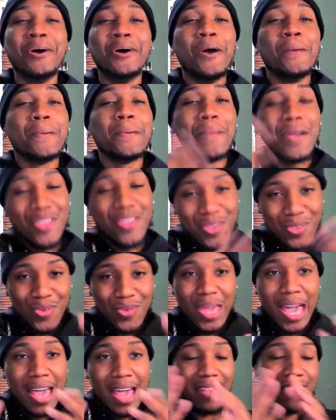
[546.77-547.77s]
well, make sure you
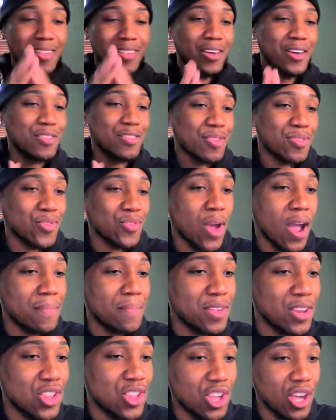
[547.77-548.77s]
guys uh, subscribe
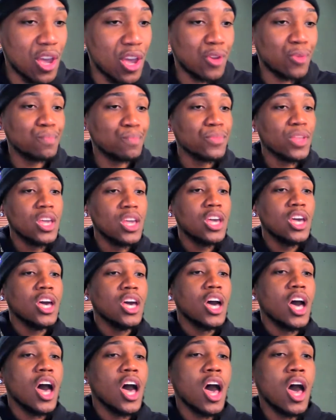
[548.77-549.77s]
to the channel.
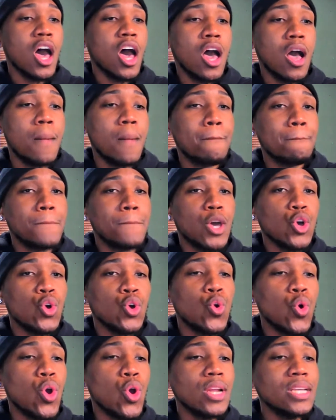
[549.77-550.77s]
Um,
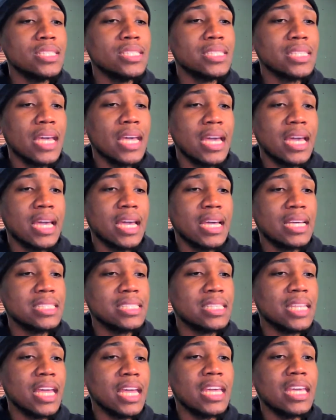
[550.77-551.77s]
Gordon says
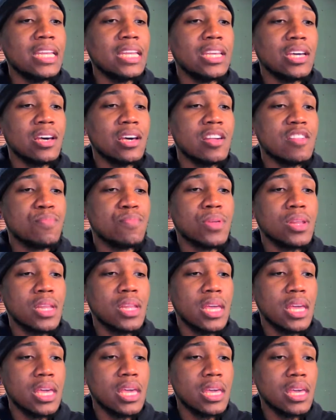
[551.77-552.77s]
that he does
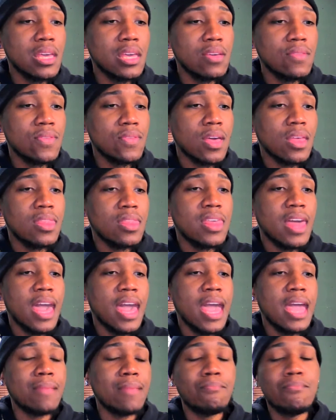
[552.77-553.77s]
believe
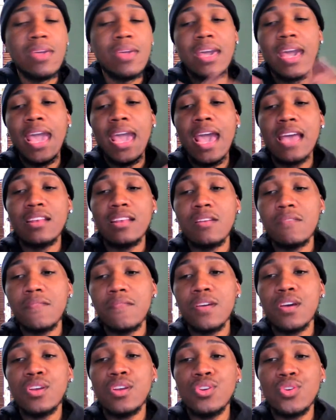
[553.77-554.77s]
that Mia had an
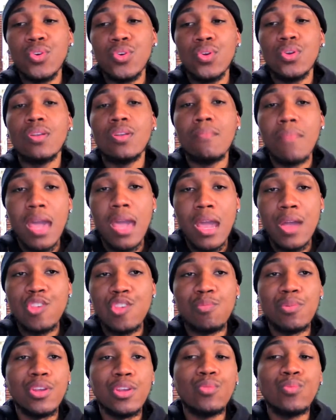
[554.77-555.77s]
affair during the marriage,
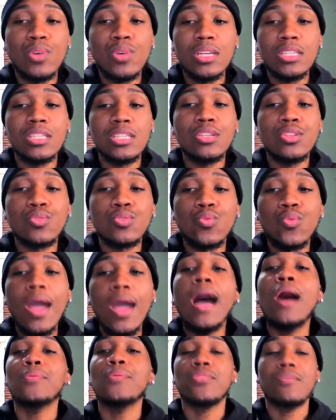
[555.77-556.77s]
but it wasn't
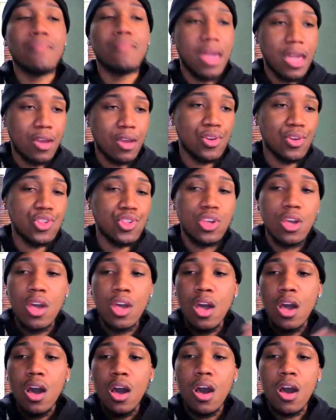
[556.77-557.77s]
throughout the marriage.
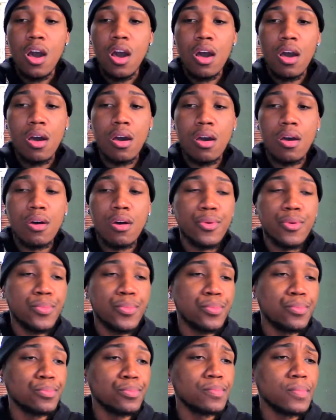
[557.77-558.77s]

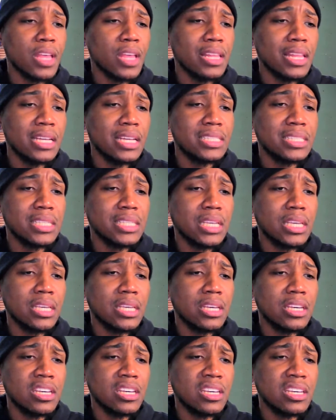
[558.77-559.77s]
Um, let's see.
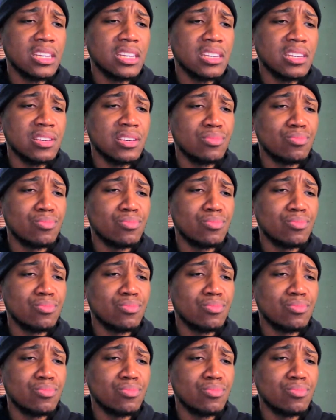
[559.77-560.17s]
Uh,